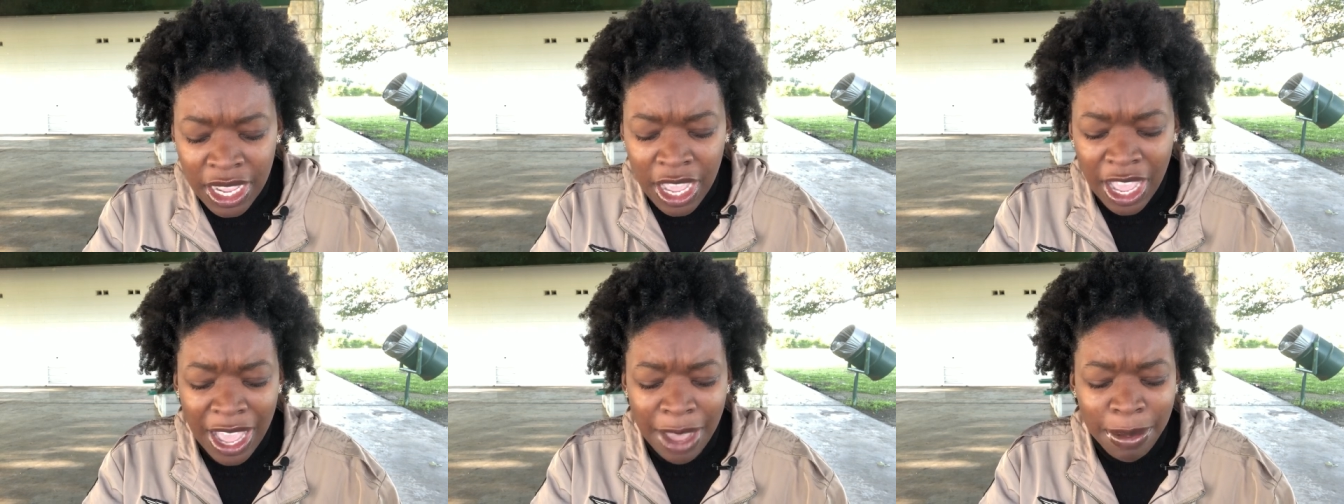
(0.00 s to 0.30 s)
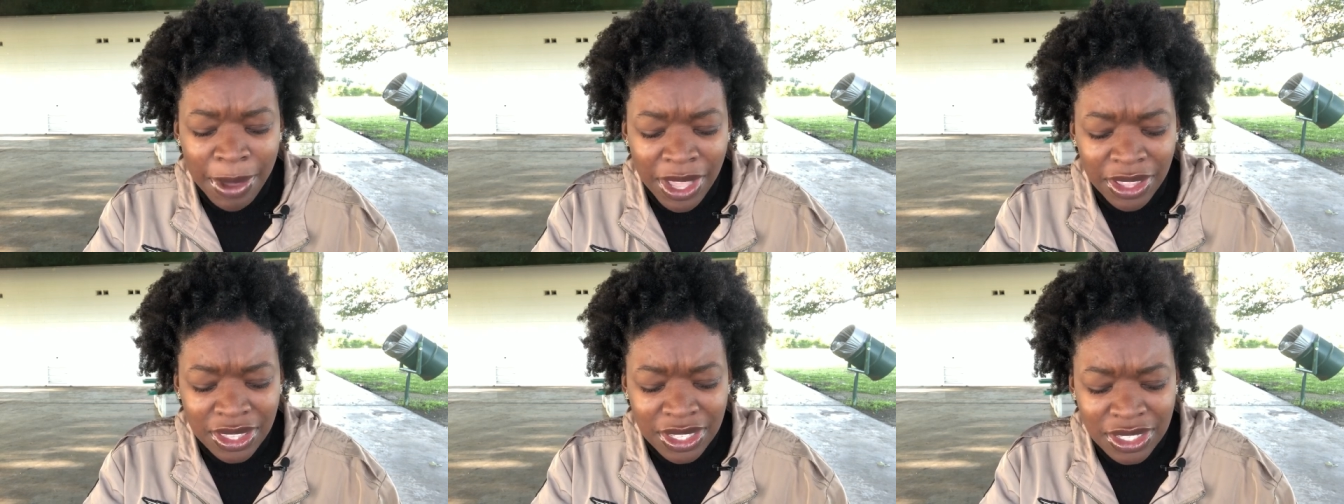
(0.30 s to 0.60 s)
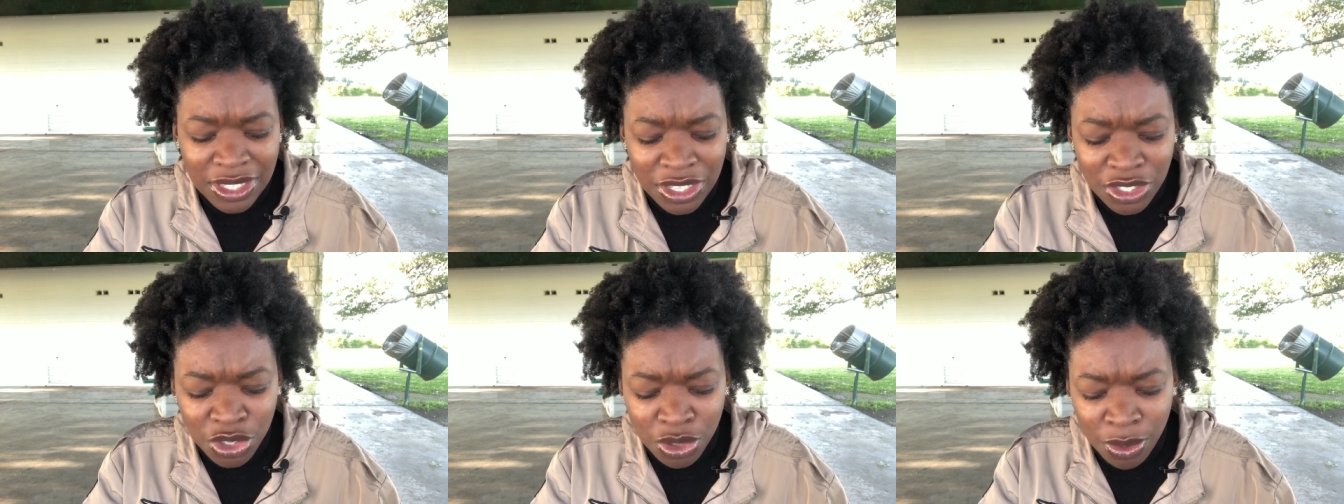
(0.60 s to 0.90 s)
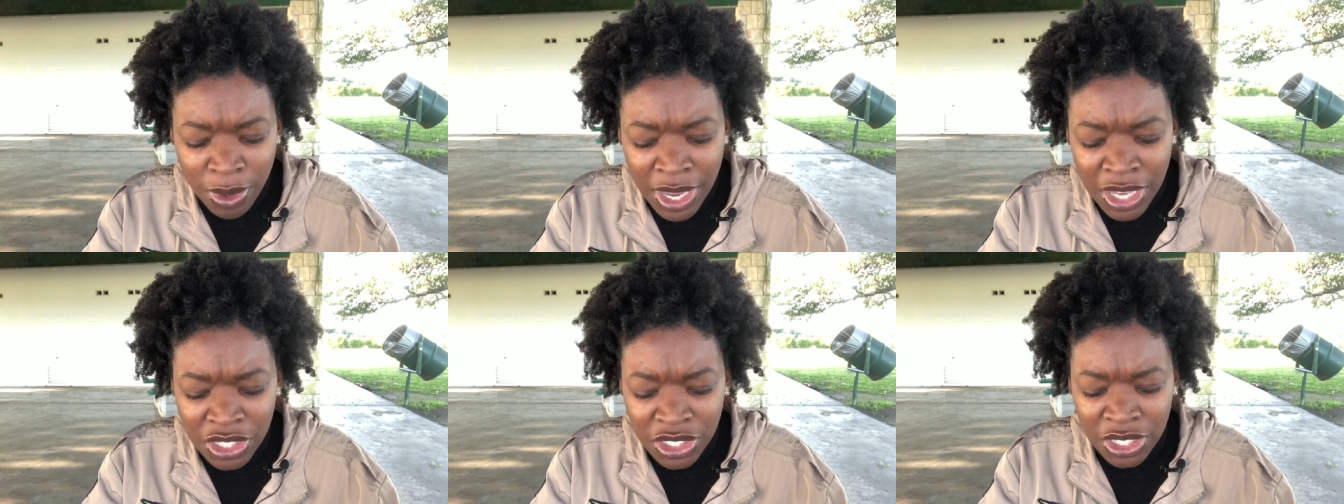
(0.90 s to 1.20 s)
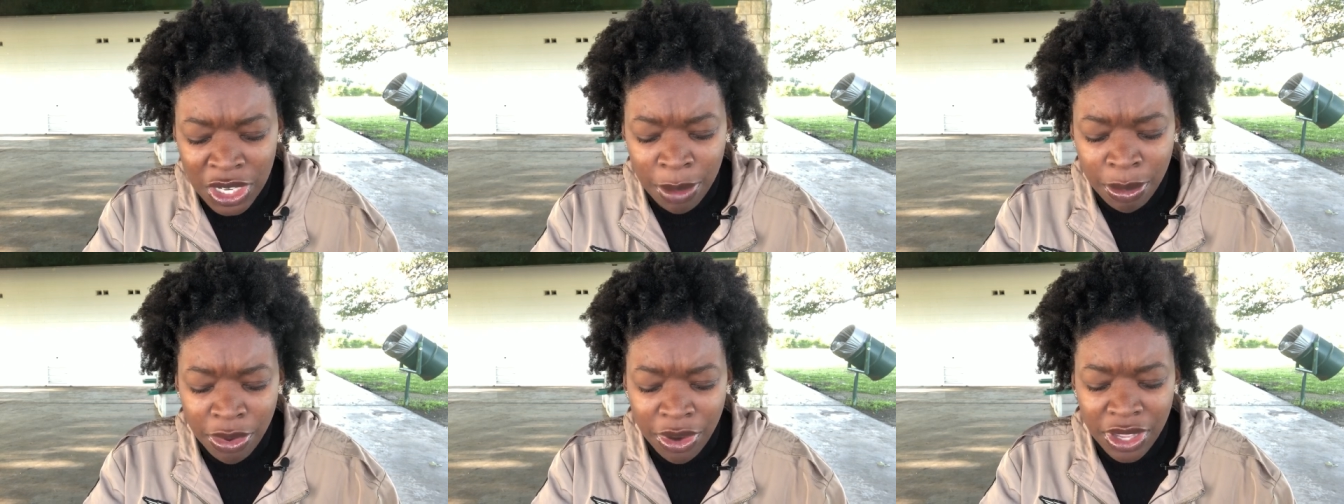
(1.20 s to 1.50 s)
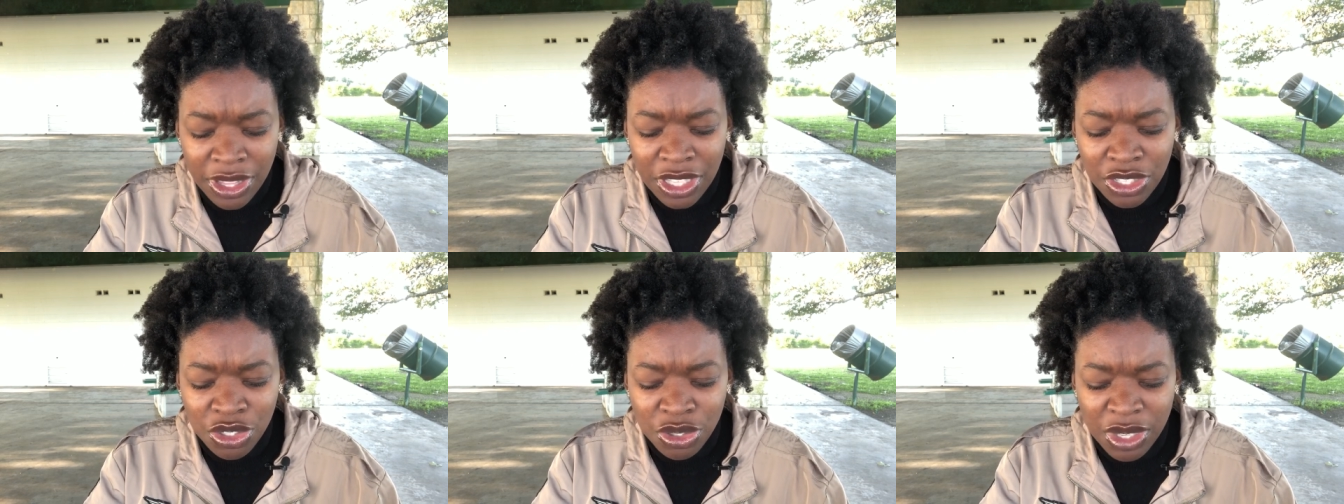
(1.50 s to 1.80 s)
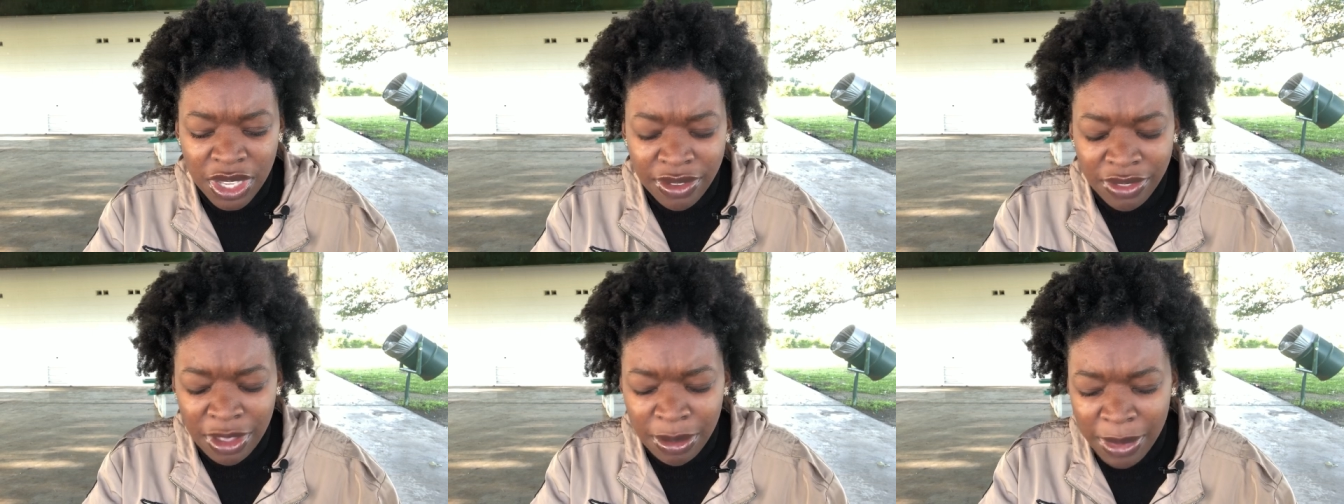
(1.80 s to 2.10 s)
about the situation. I pray that you
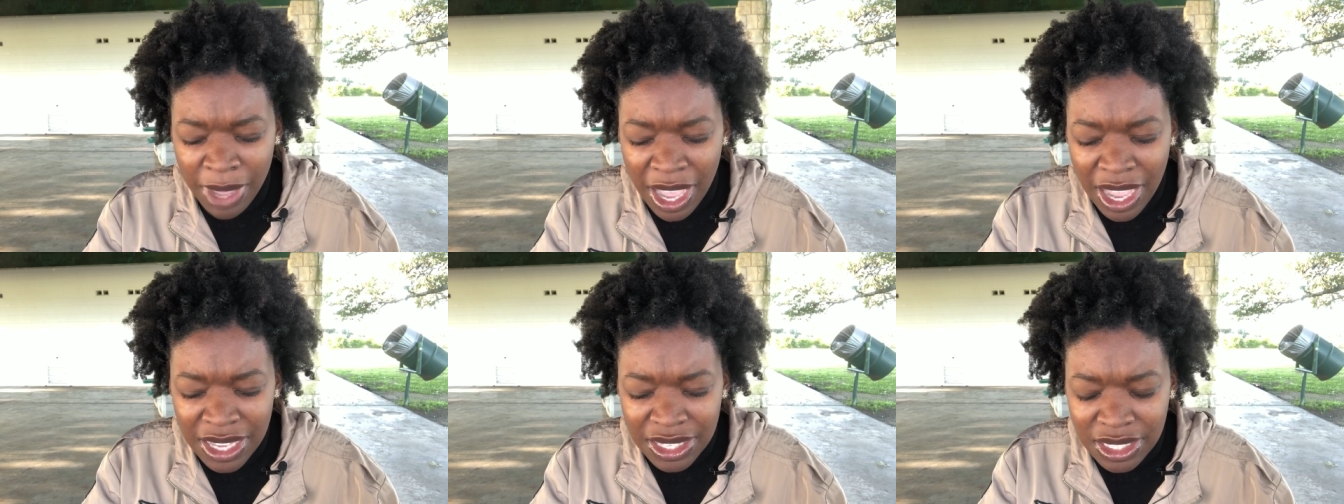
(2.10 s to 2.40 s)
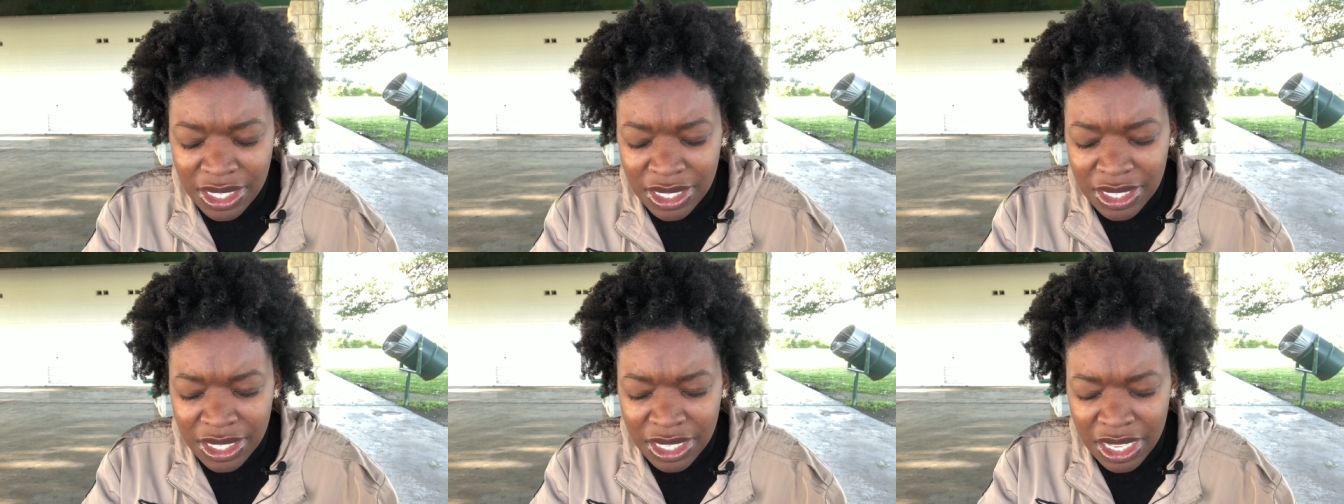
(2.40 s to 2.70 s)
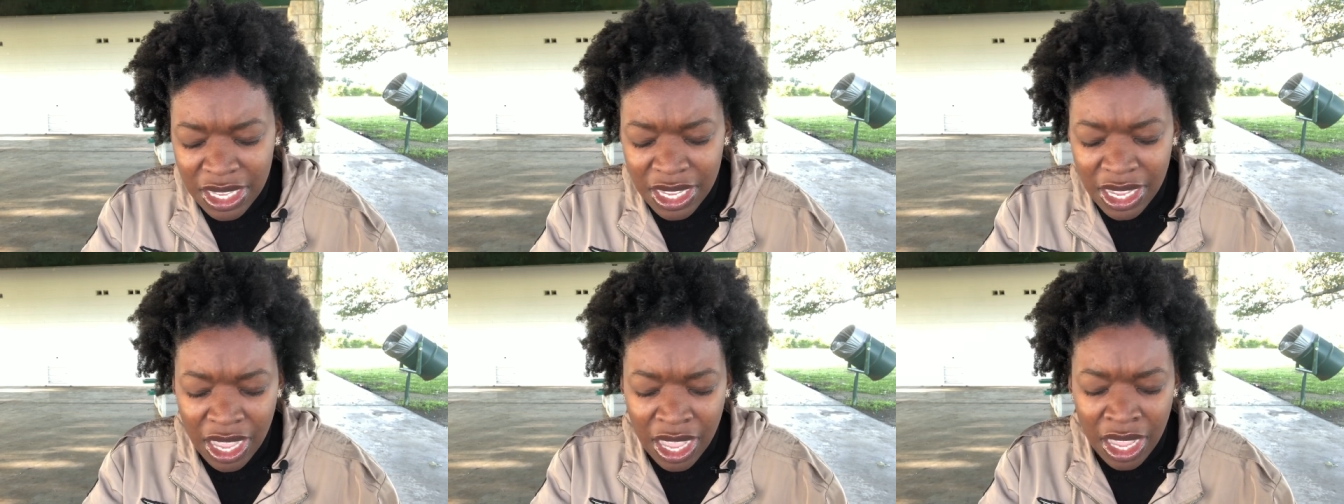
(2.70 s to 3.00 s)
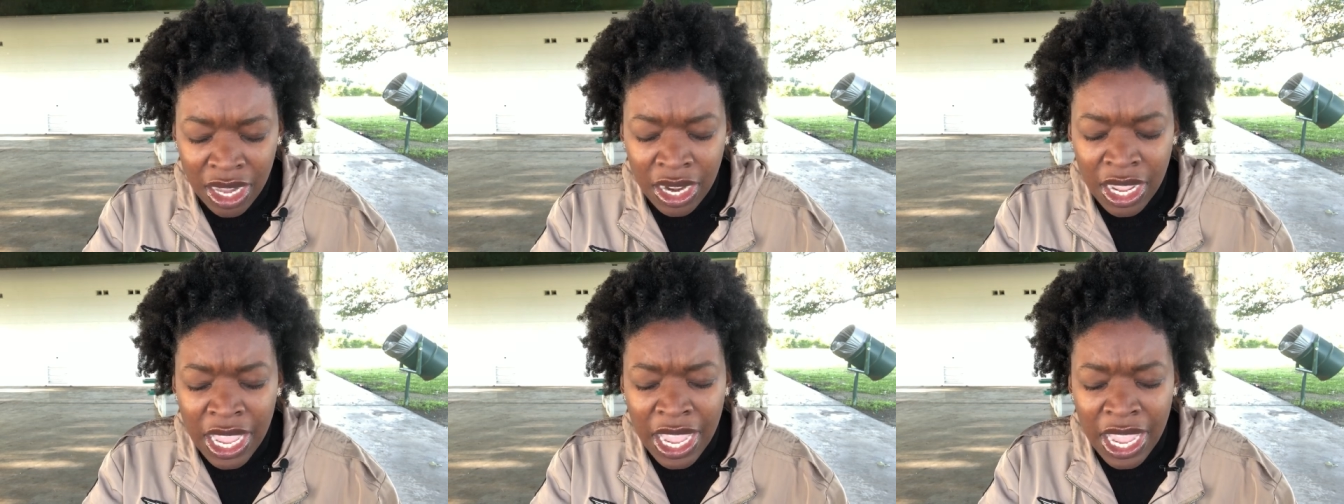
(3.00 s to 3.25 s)
give them eyes to see, God.